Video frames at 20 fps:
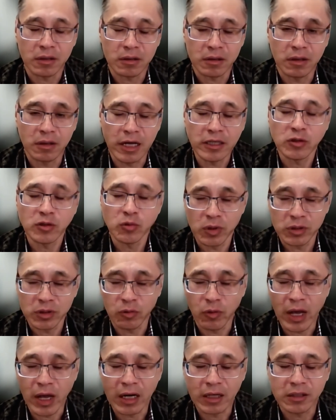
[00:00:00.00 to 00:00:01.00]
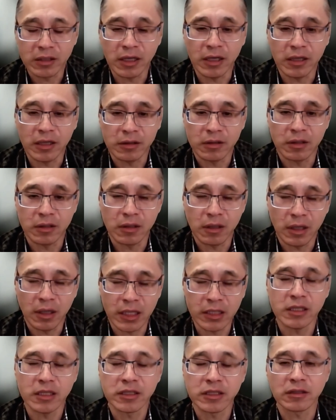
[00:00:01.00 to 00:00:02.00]
that was reality. The
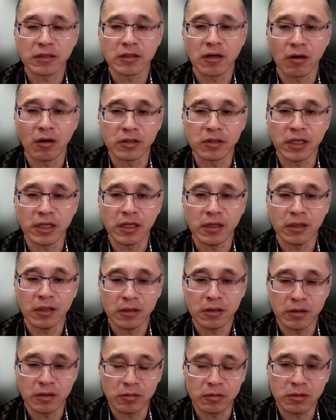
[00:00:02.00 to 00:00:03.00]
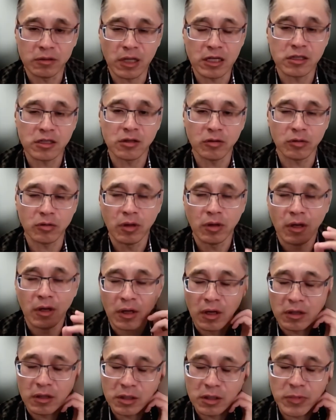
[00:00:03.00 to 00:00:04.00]
latest technology, digital
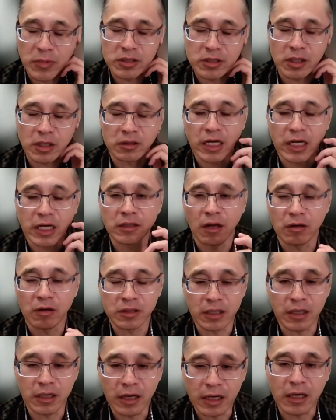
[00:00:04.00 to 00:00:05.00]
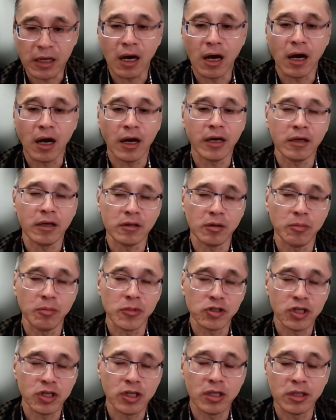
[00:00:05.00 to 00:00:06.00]
imaging technology, AI,
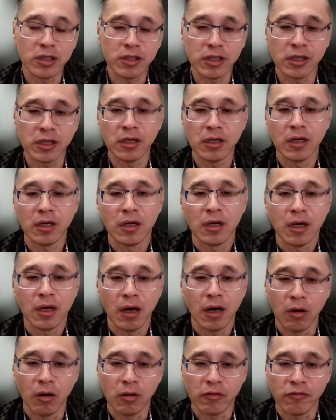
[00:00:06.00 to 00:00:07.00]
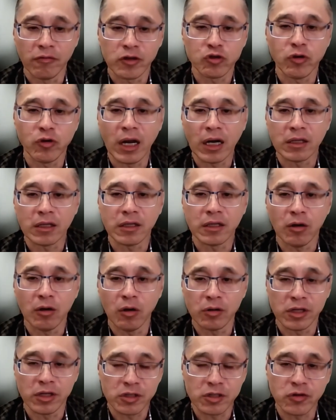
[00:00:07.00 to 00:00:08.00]
machine learning, all the virtual reality,
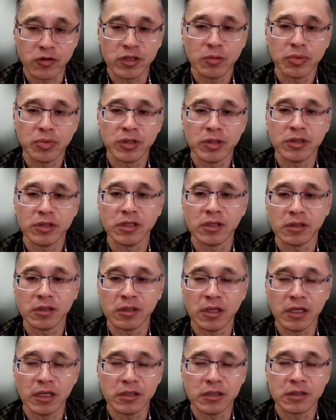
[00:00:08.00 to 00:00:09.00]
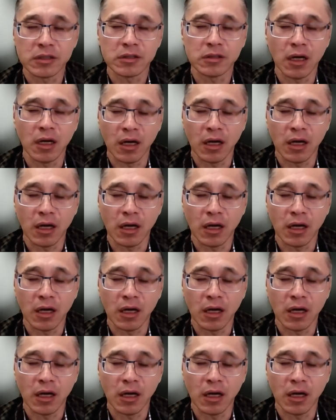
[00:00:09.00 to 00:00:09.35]
all this 3D printing, these